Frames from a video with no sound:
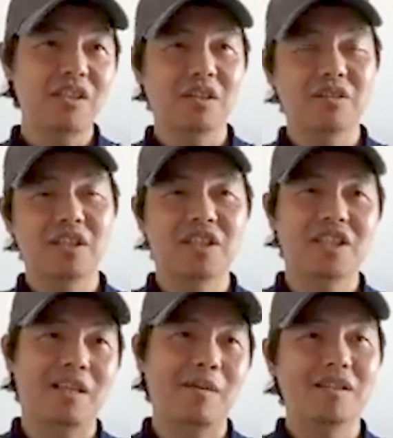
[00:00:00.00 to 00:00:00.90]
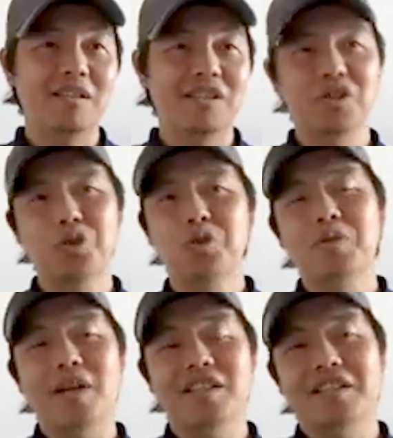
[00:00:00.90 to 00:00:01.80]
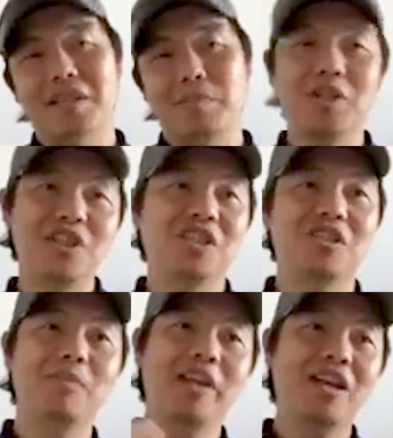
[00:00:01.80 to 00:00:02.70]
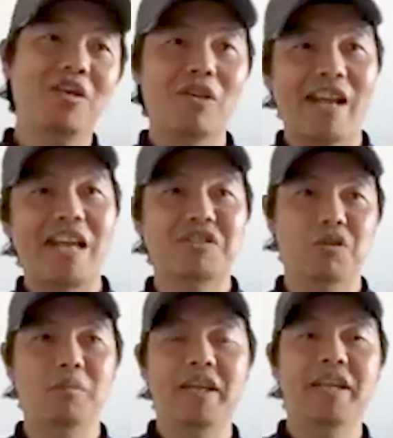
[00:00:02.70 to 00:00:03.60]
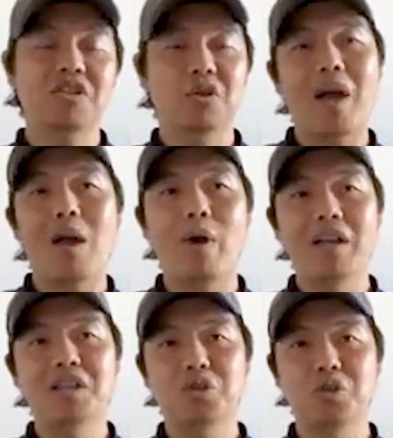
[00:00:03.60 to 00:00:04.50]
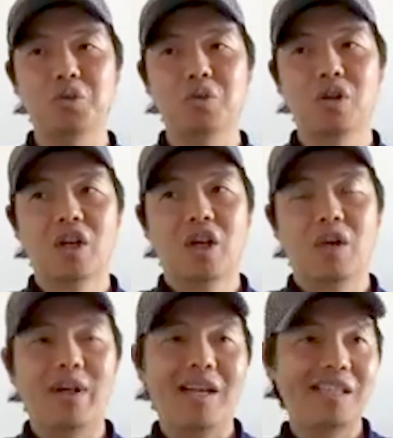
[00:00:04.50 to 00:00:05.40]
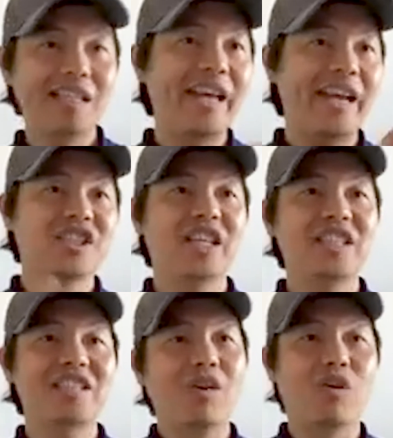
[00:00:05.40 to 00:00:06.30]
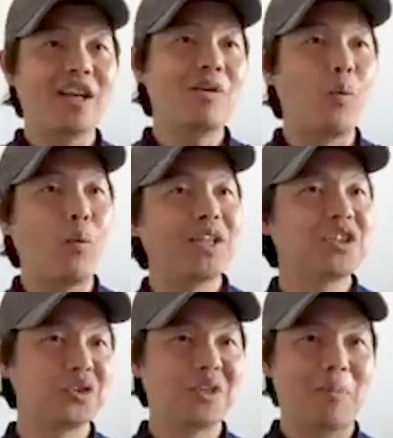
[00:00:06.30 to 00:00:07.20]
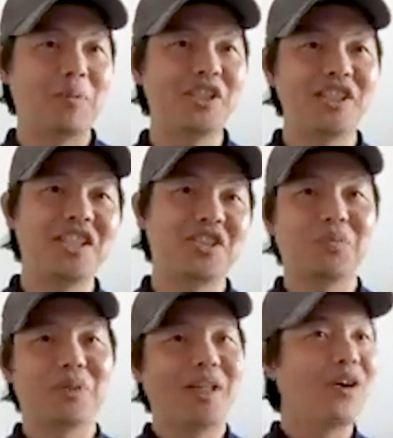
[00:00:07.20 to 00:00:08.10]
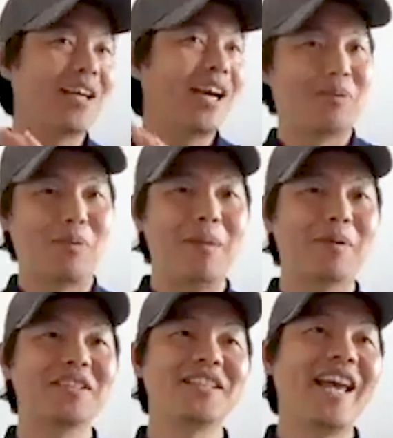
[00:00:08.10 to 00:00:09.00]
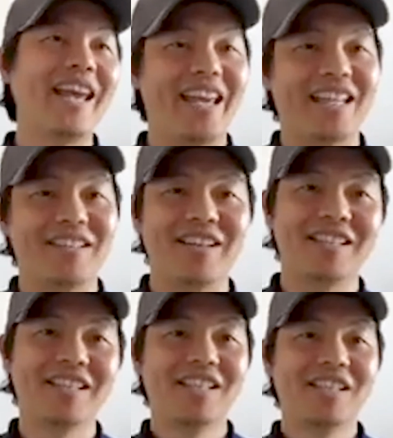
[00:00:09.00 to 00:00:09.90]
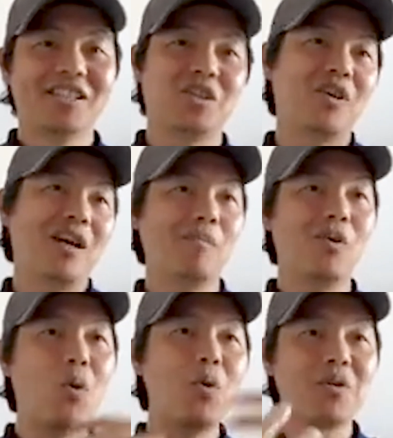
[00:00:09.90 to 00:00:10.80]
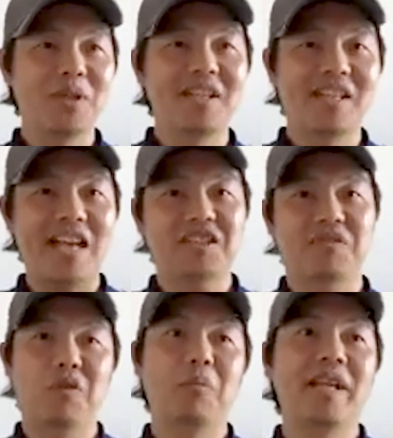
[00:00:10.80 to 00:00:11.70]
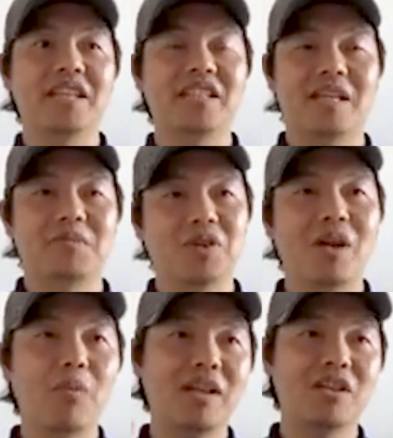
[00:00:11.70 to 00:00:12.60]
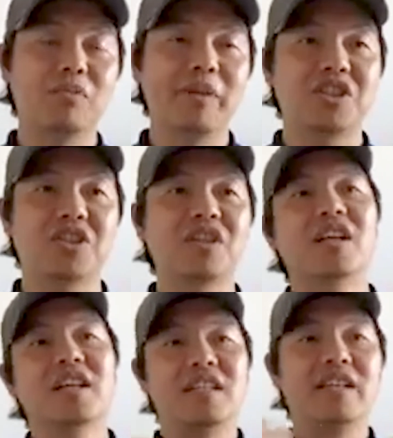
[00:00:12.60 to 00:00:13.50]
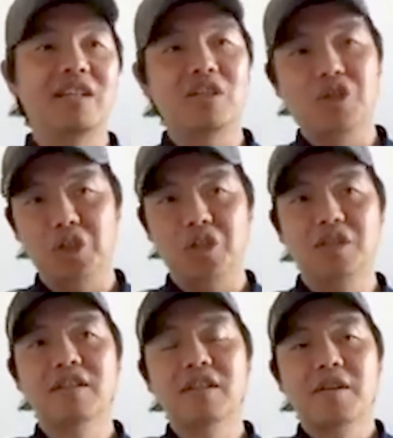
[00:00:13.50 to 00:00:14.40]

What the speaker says: there's two, I guess, appreciation play or cash flow play. So I wanted to, when I did the exchange, I already went through the appreciation with all the other properties that I had, right? So I'm going with the cash flow play this time. So I wanted to make sure they're in good